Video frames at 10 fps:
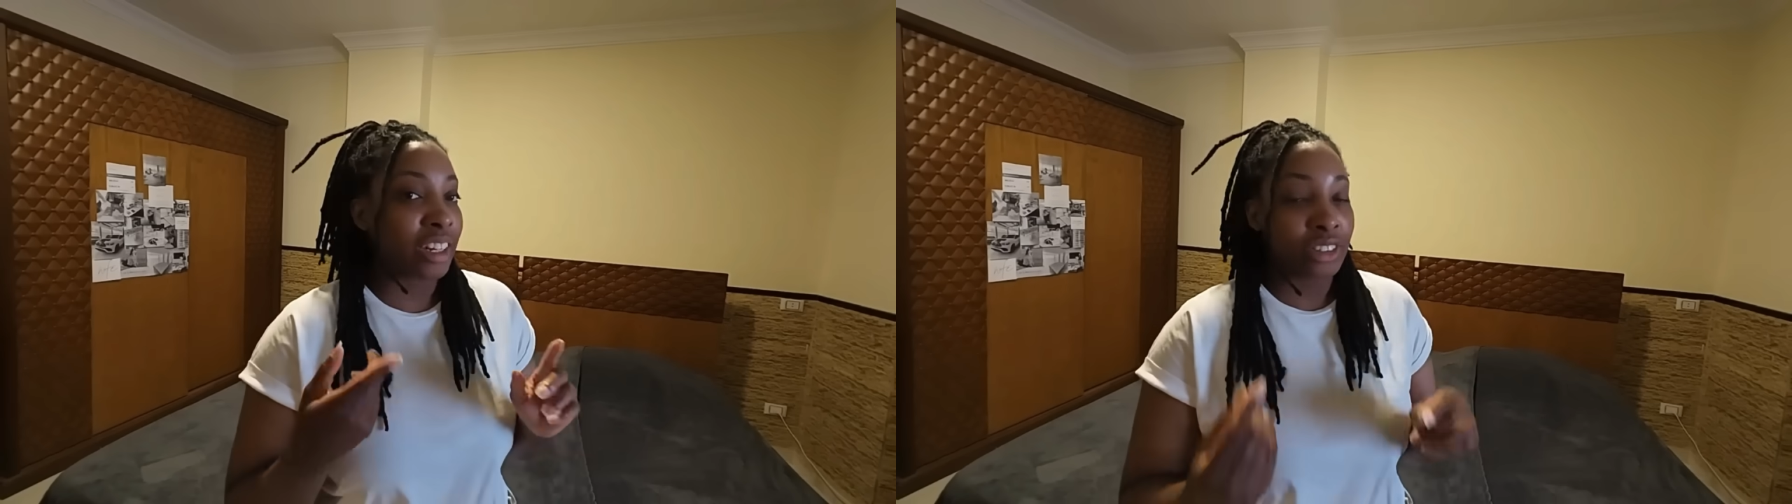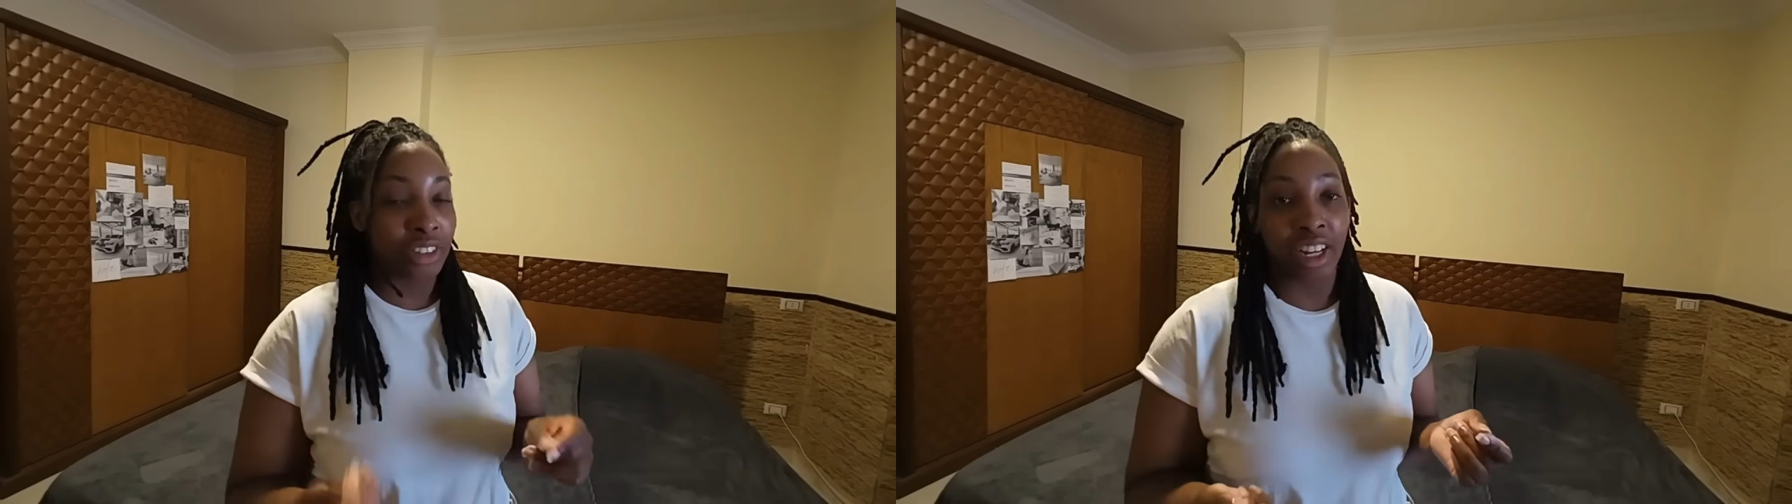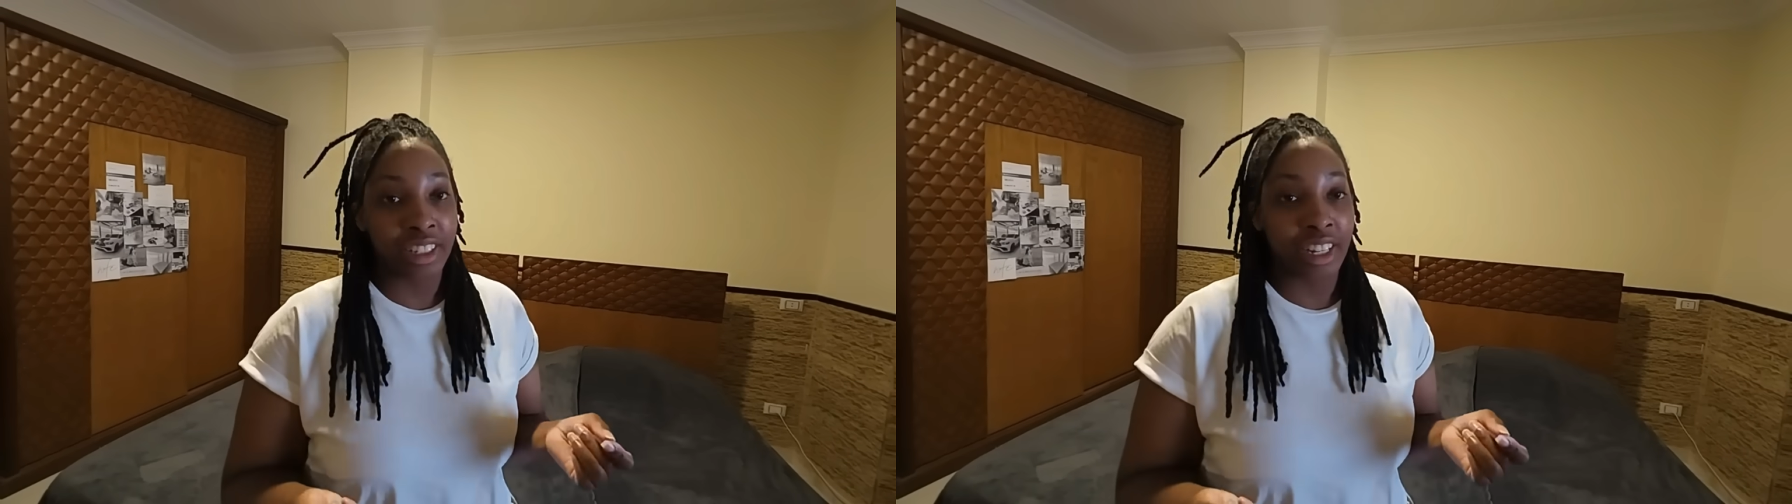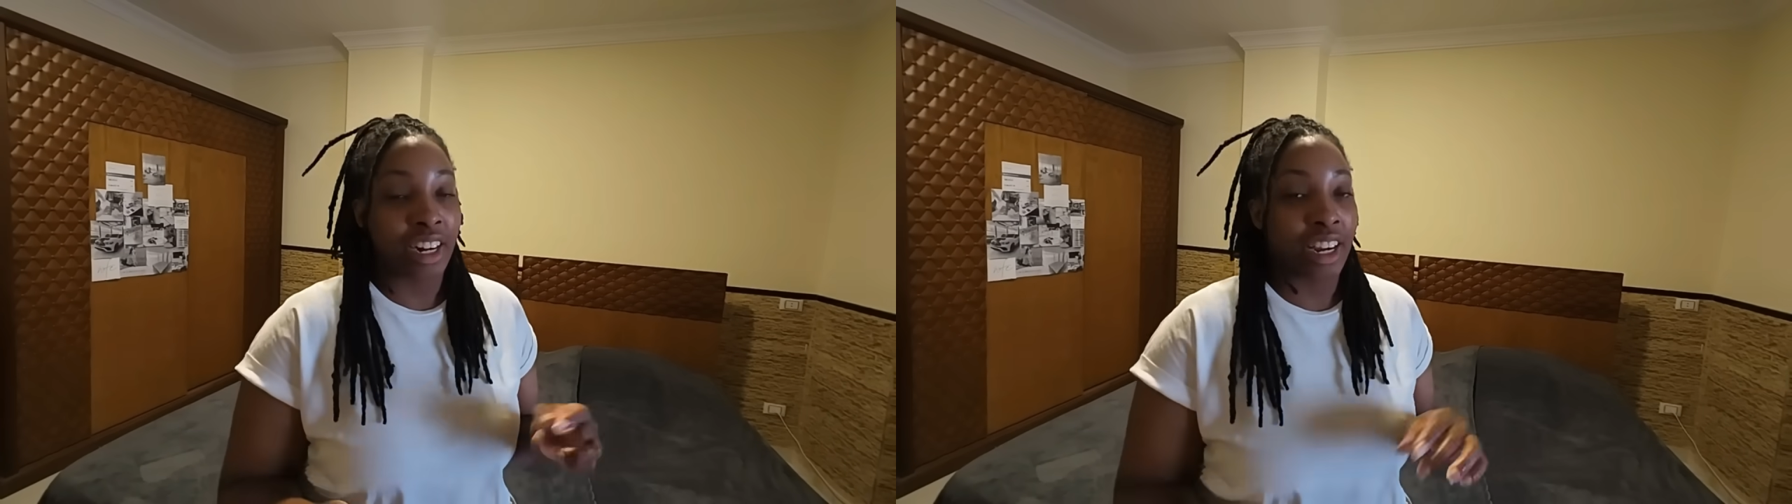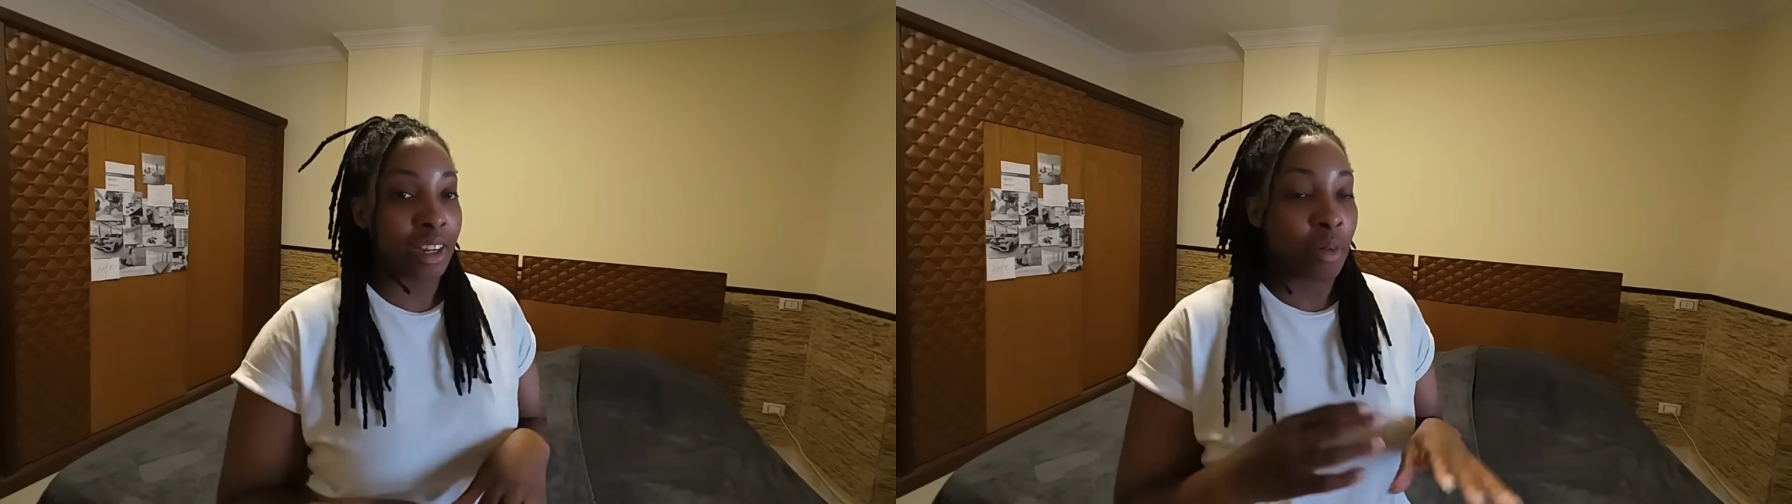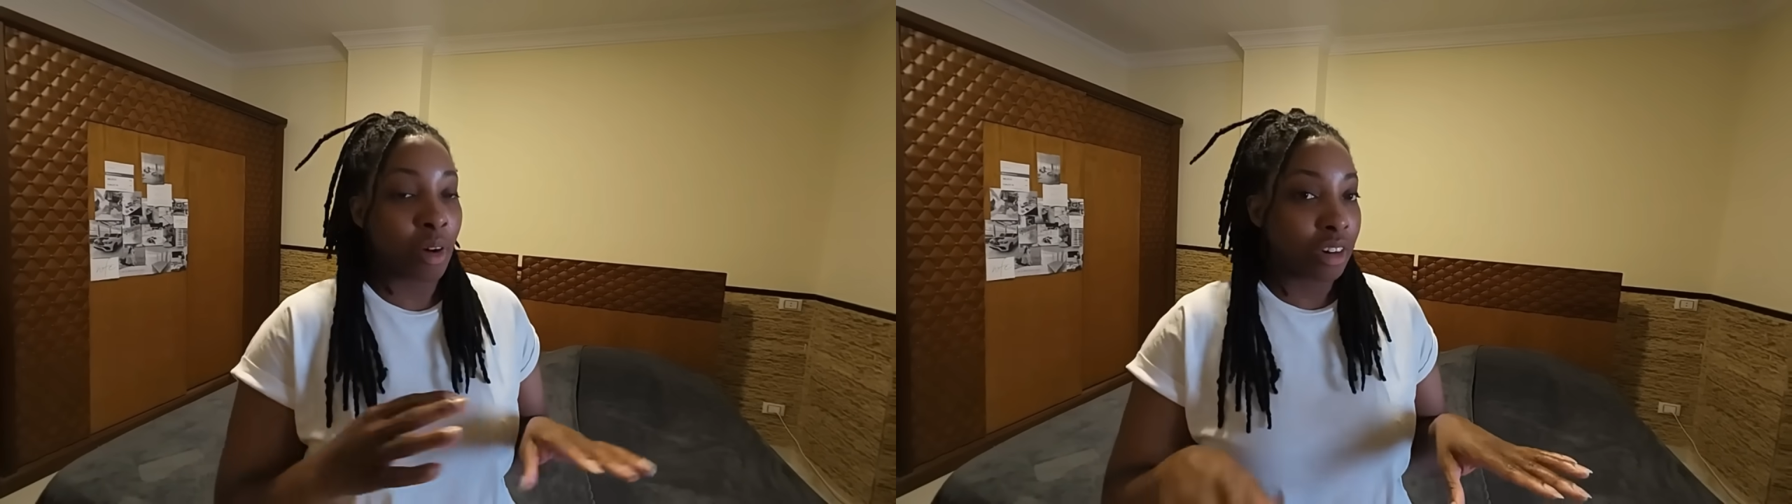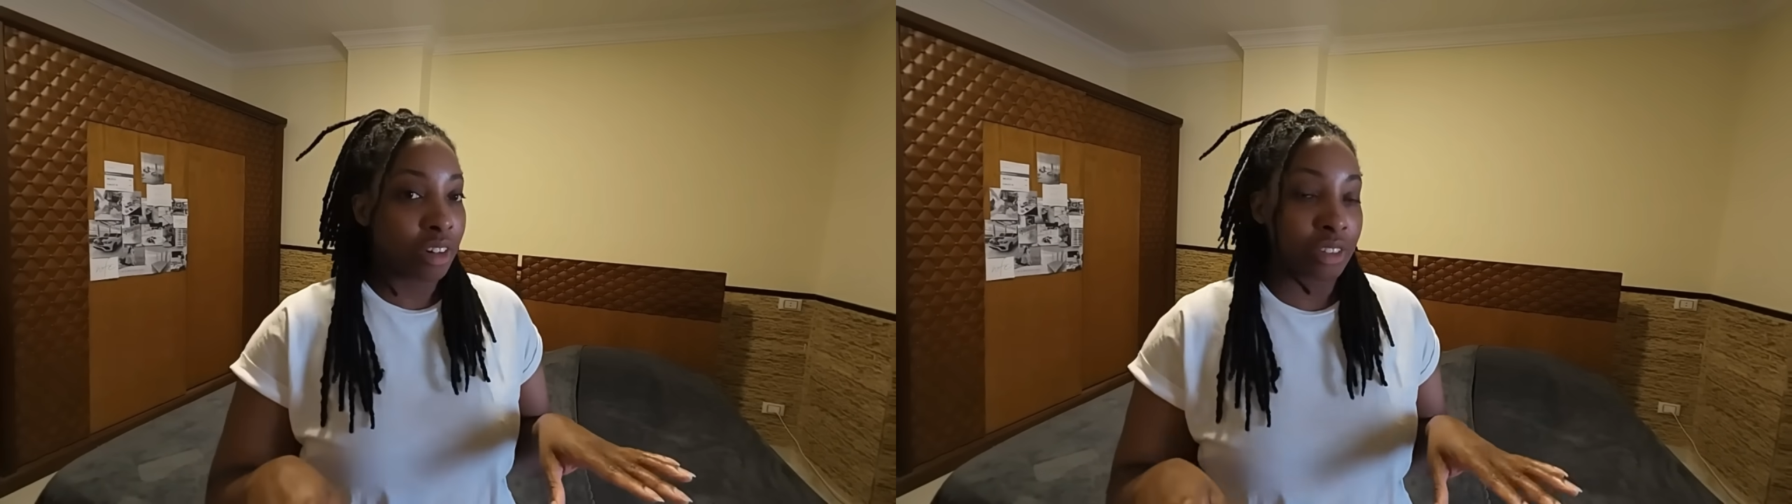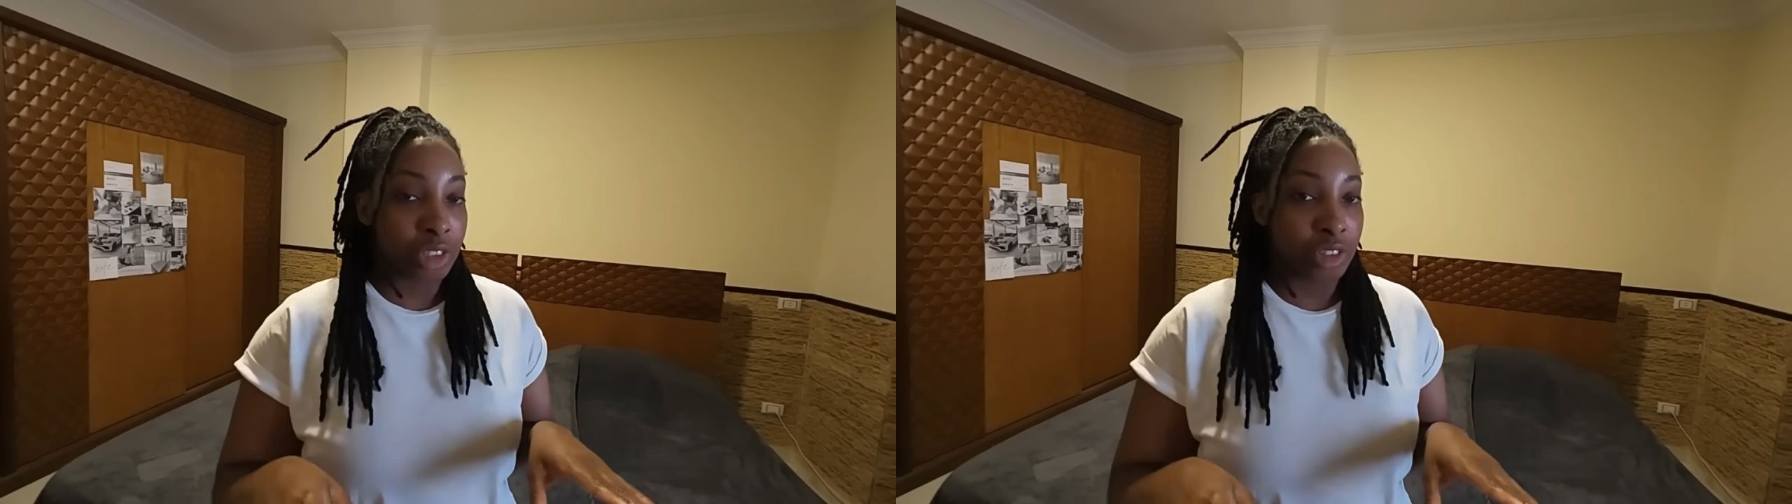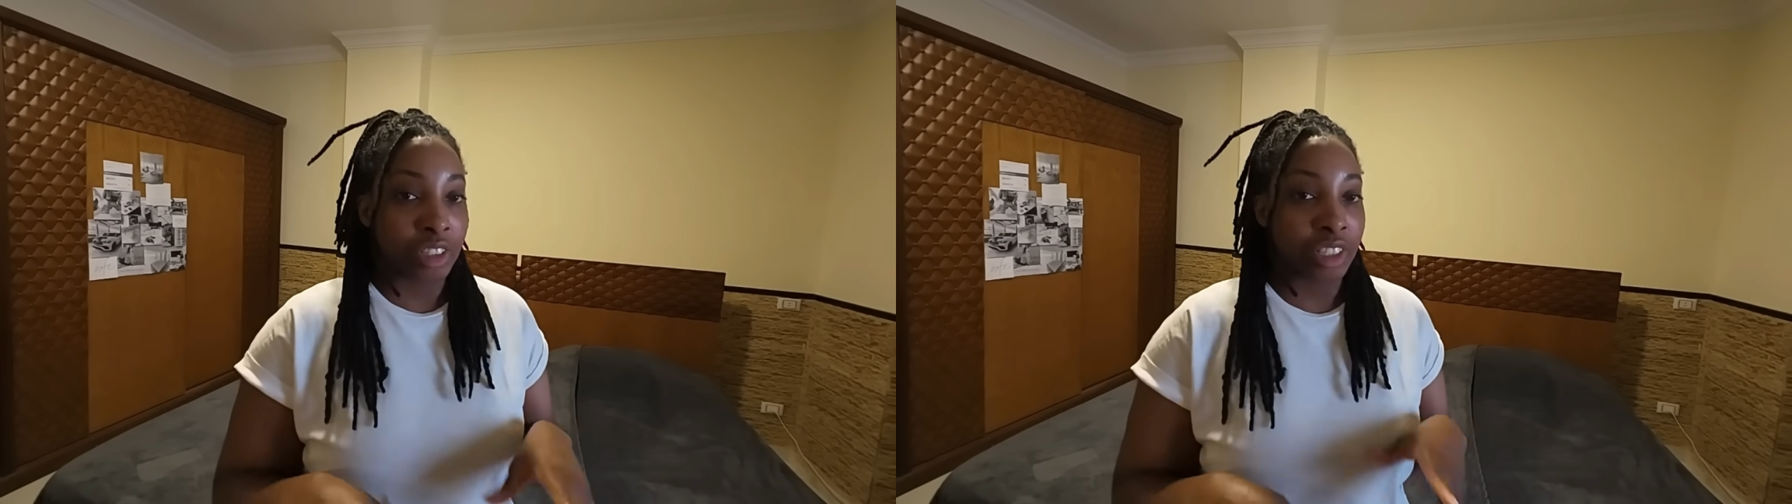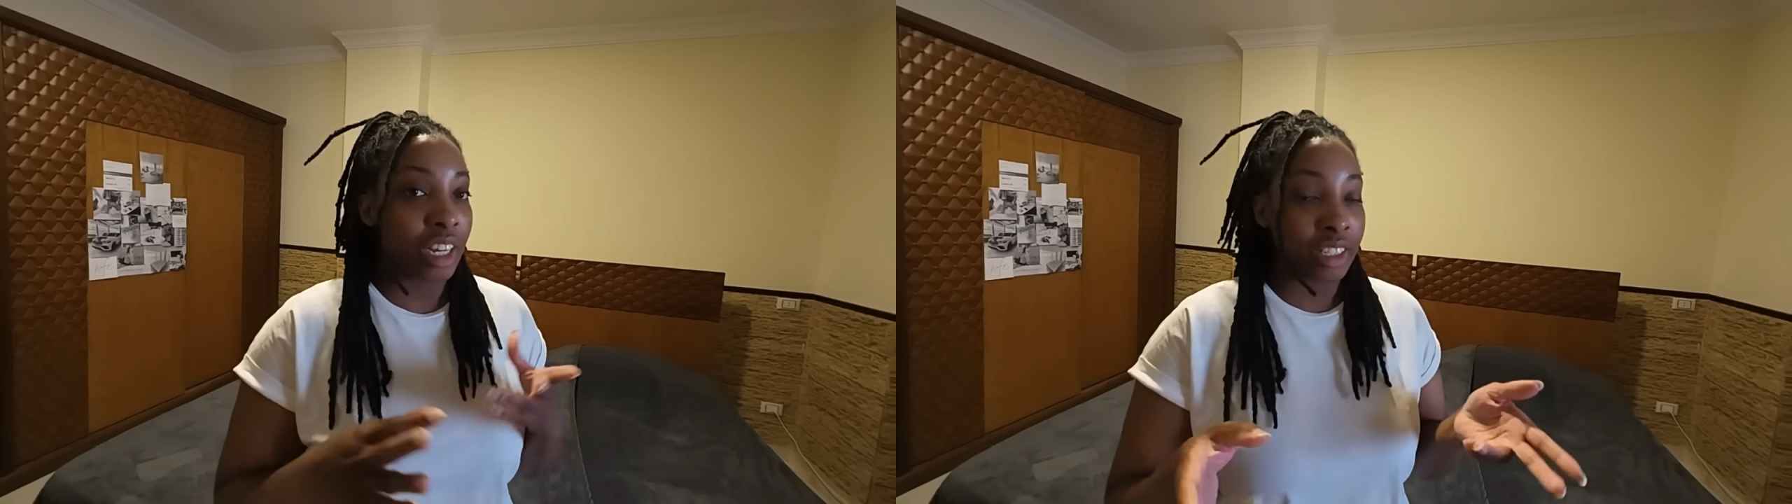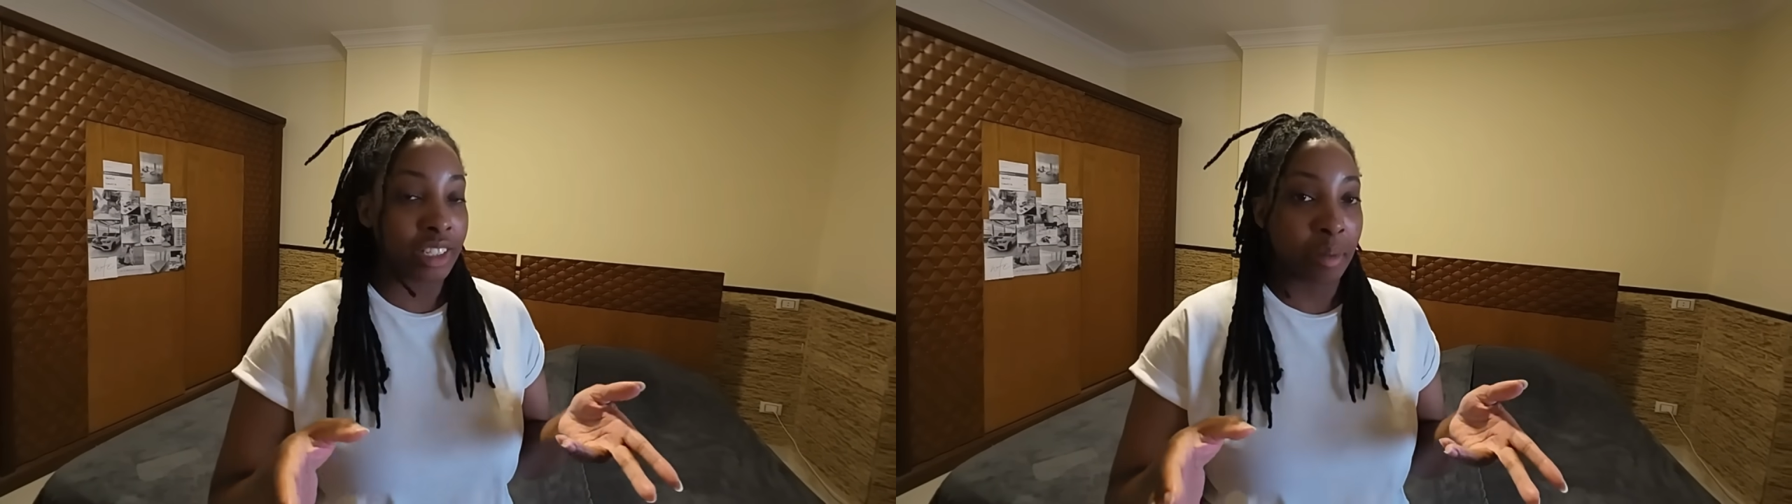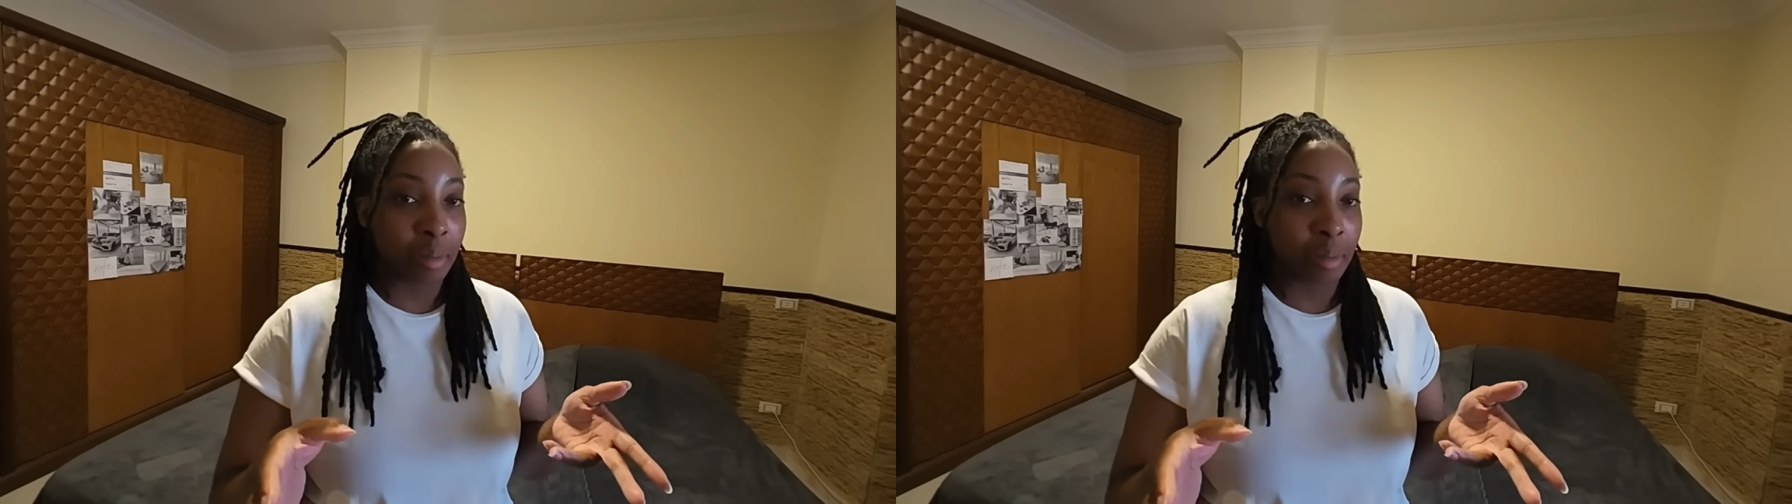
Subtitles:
do like that I can walk on the streets at any time